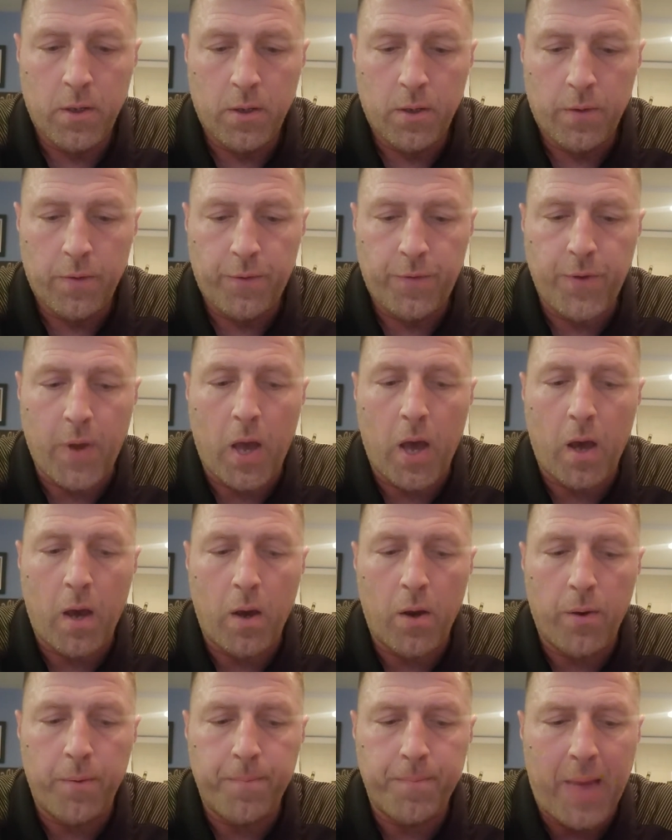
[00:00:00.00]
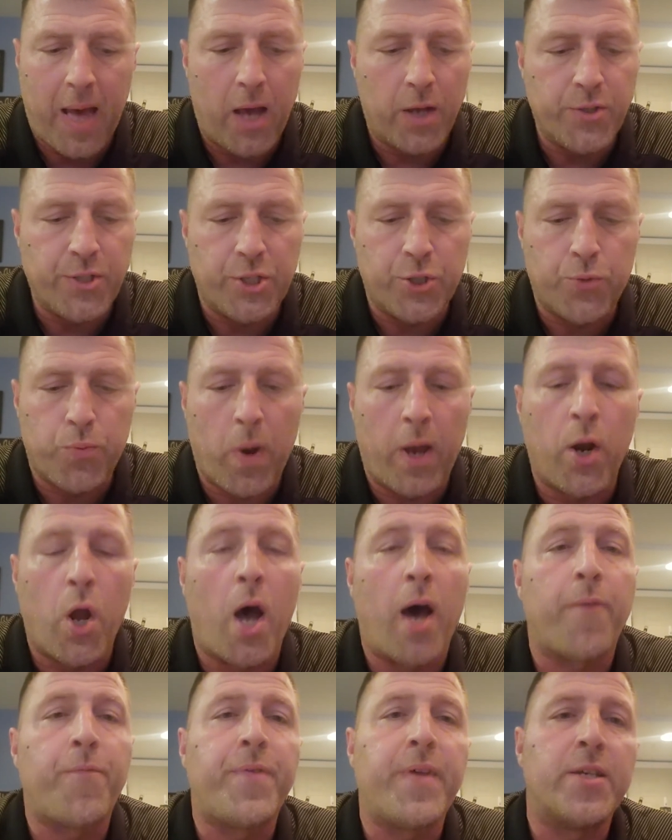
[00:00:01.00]
So I'll just run
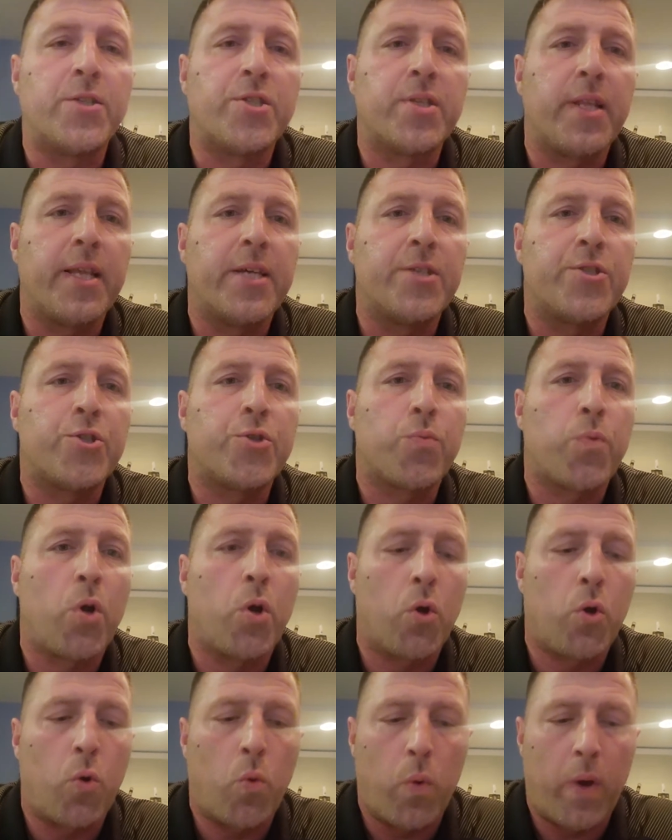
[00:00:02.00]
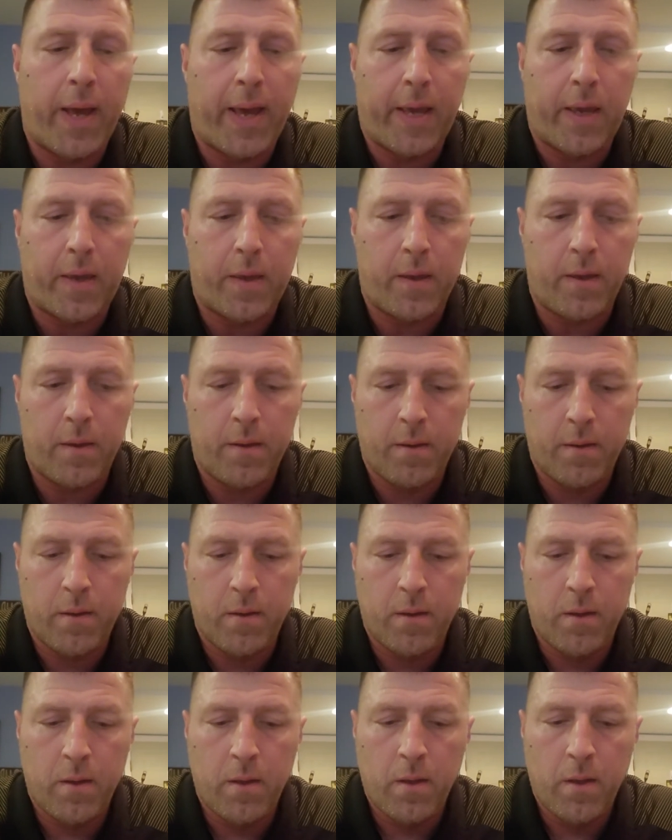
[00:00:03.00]
off this list real quick.
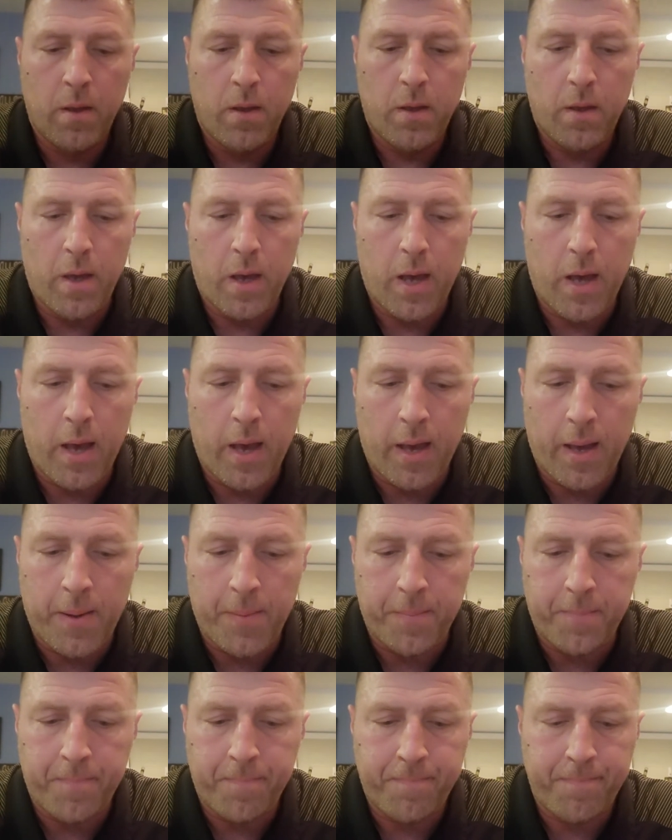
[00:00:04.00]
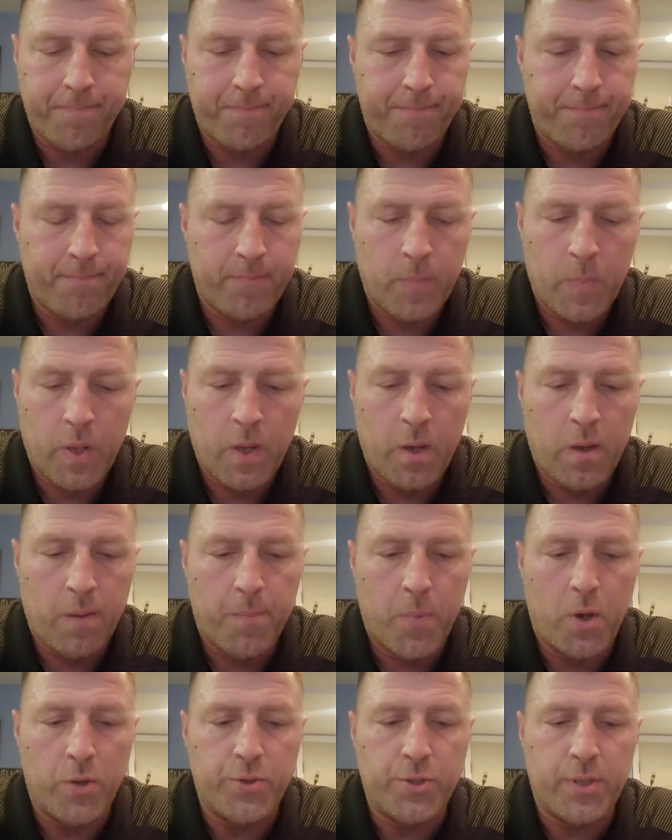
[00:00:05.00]

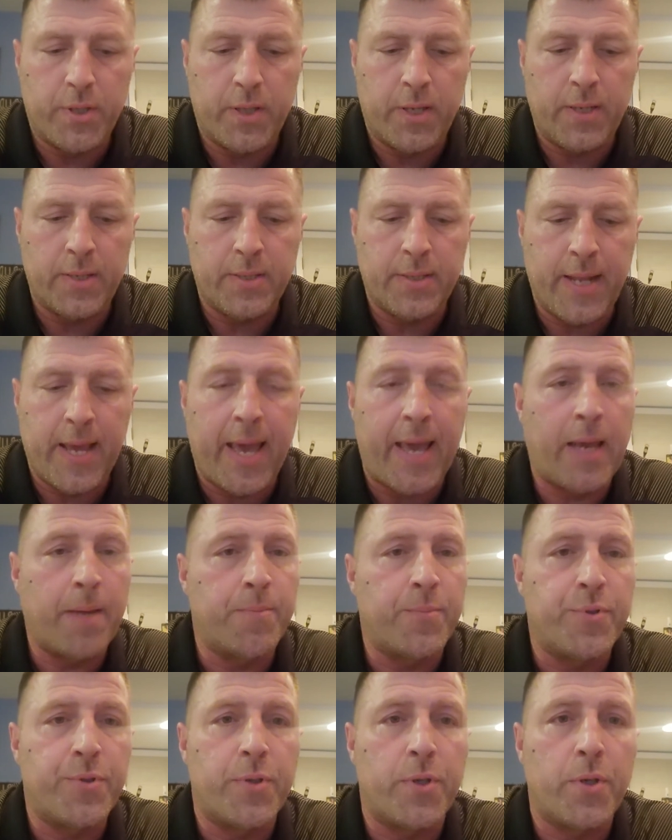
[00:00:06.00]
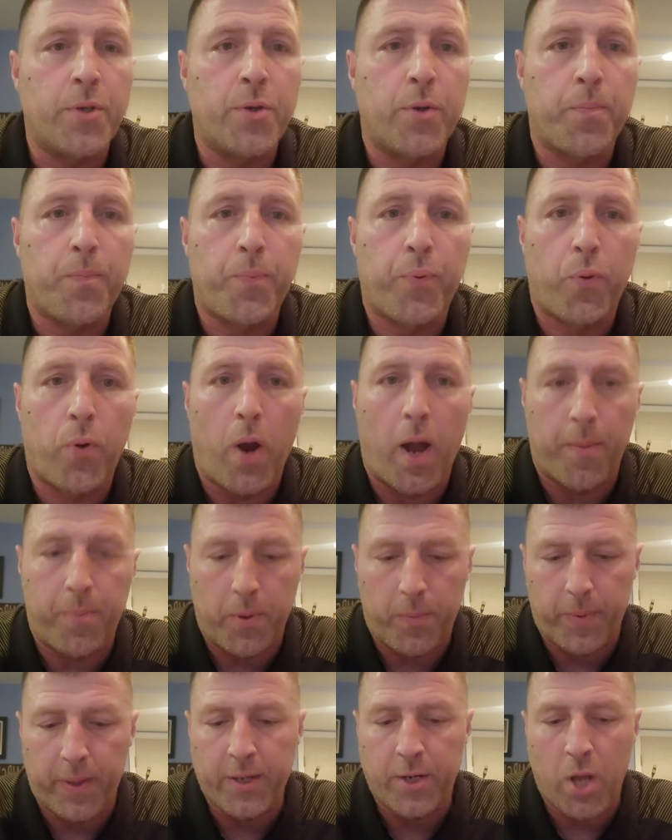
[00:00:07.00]
Most of these names you're
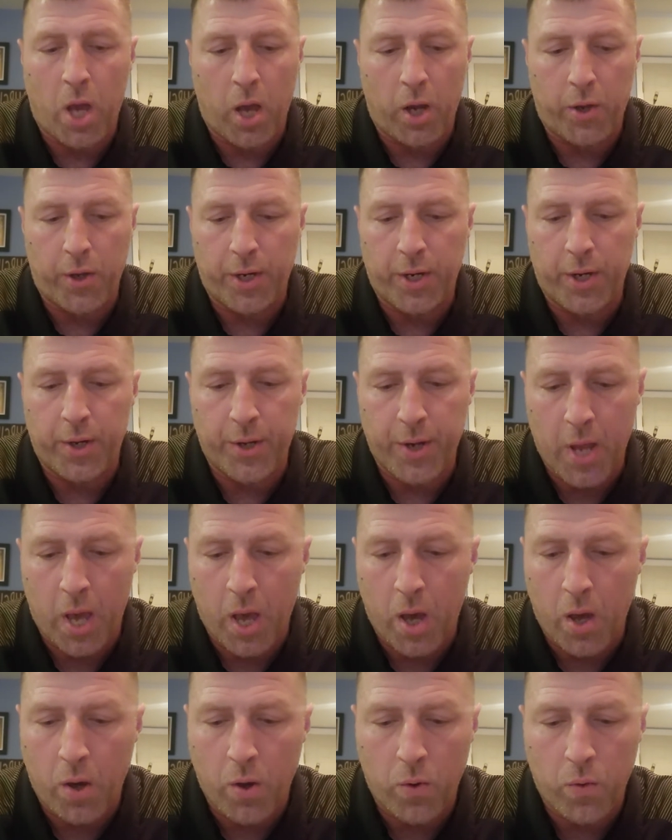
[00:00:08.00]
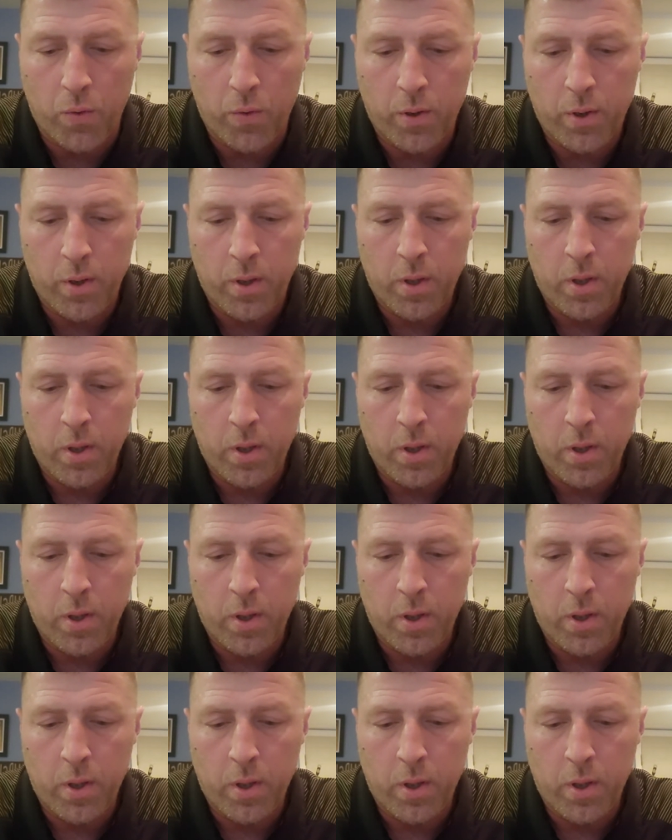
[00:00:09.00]
probably not going to know.